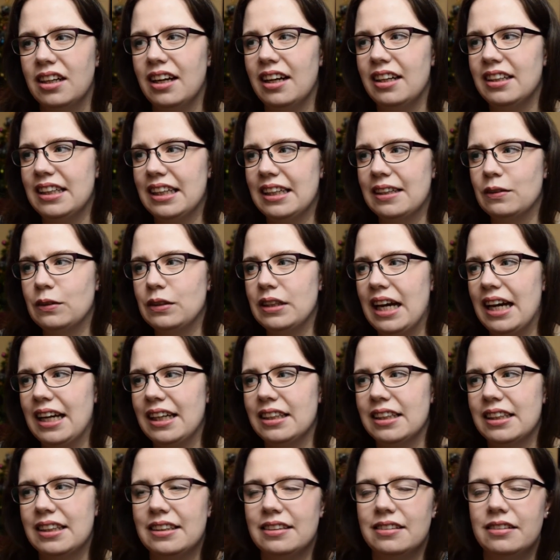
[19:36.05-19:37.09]
a liquid
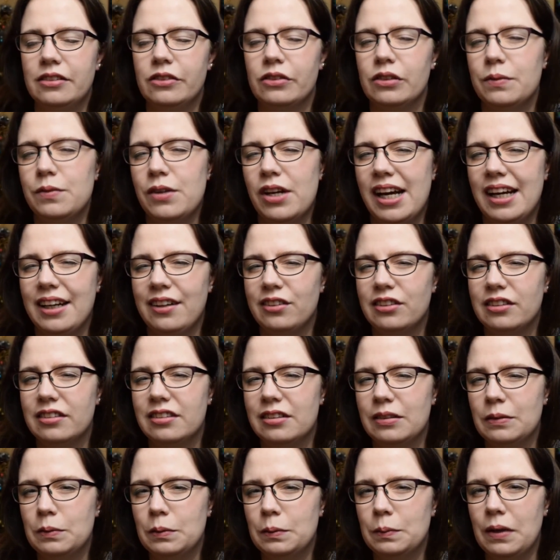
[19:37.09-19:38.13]
eyeliner, so I'm not actually
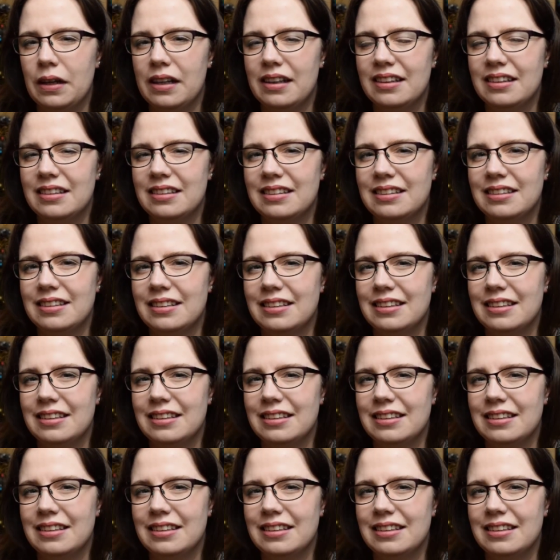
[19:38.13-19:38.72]
super bothered,